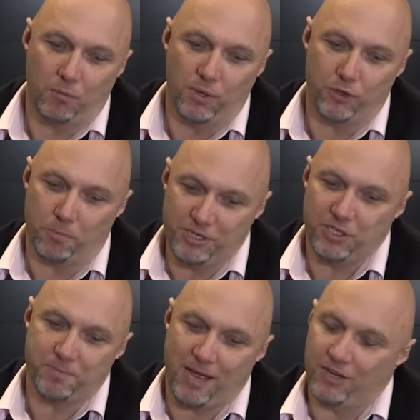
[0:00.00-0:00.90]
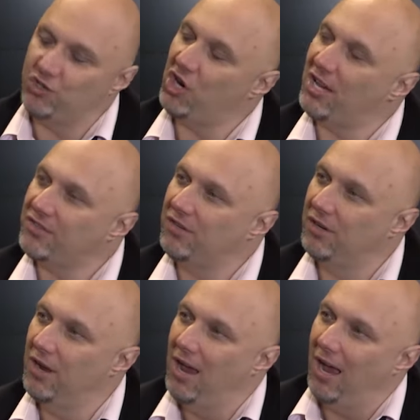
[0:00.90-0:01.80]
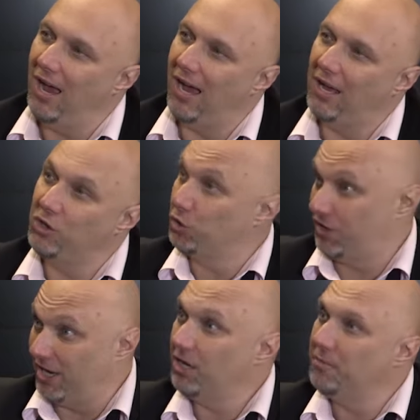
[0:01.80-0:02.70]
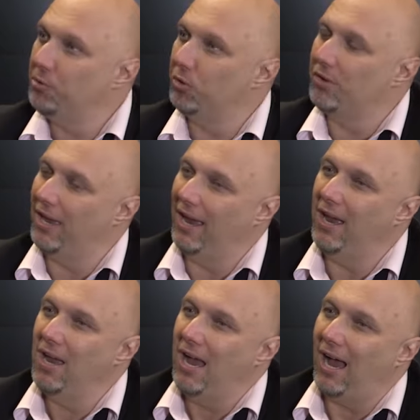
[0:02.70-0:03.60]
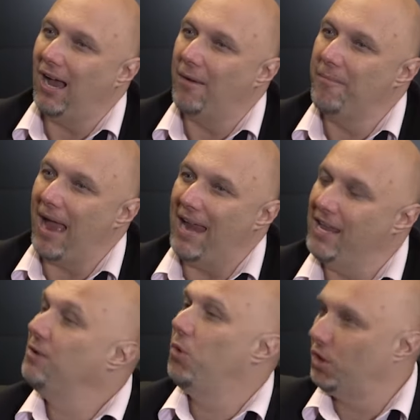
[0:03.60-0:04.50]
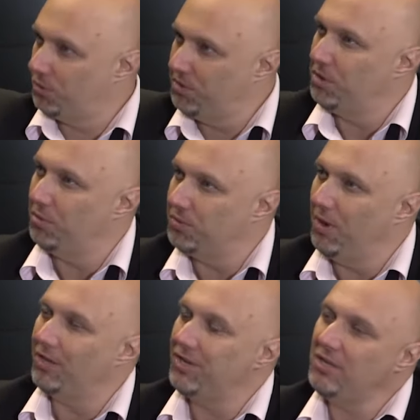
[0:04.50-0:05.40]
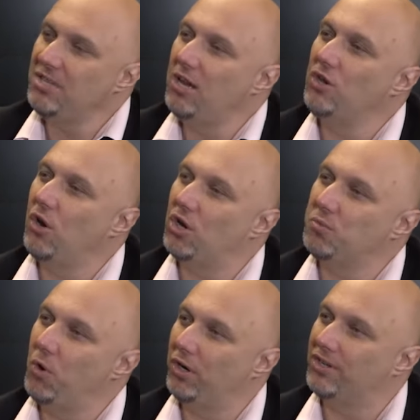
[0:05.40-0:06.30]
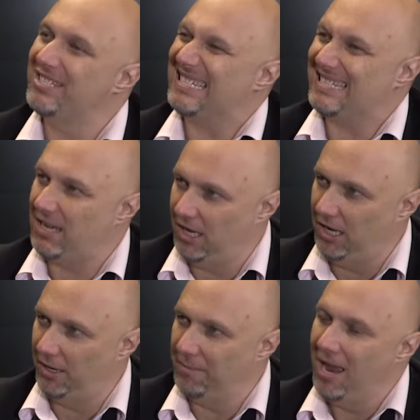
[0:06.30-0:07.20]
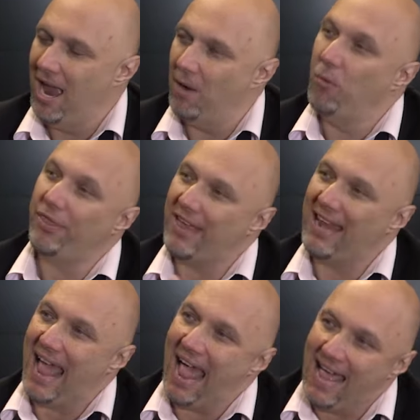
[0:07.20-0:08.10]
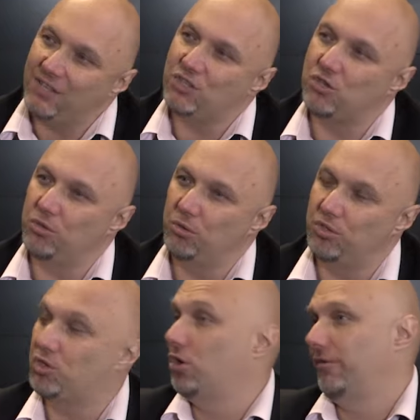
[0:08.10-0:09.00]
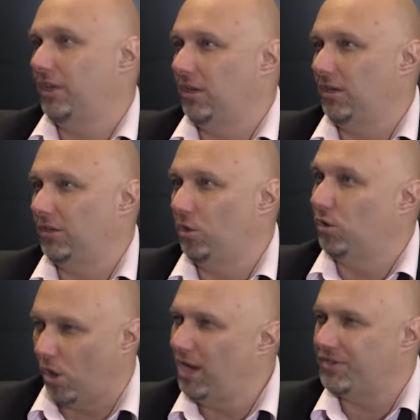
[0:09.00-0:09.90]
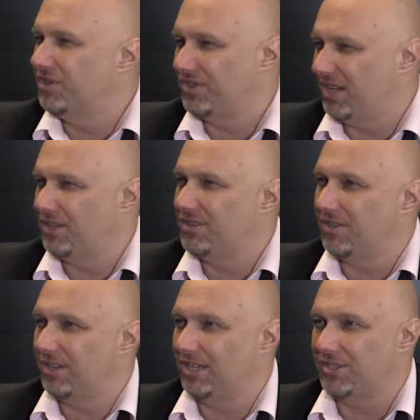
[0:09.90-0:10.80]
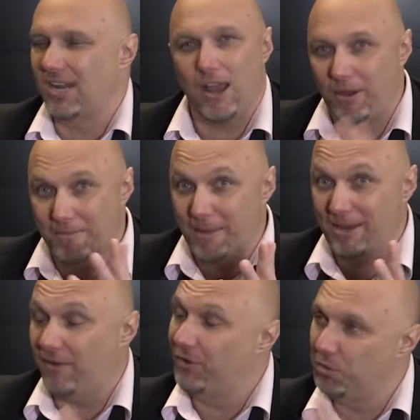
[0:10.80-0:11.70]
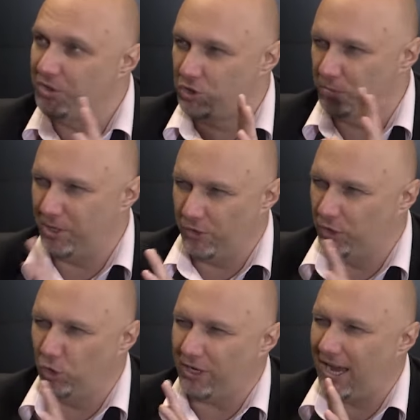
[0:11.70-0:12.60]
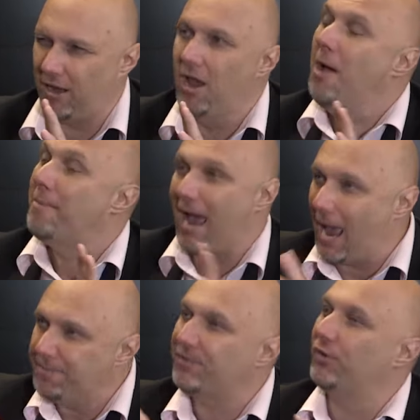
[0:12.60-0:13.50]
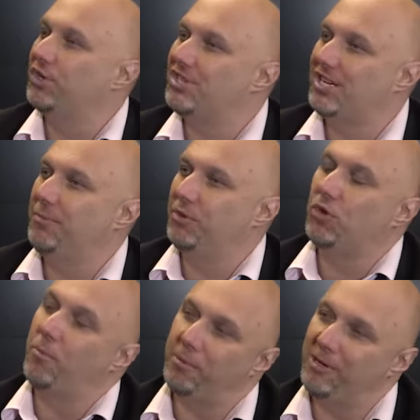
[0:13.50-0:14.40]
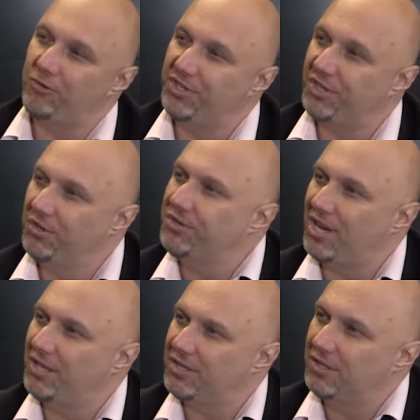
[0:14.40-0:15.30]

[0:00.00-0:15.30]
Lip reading: with your business partner, Justin, your second book there, and he works with you as well. Tell us how you guys work as a team and what that adds to serving your clients and sellers and things, and how maybe our viewers should be on the lookout, perhaps for a team with complementary skill sets.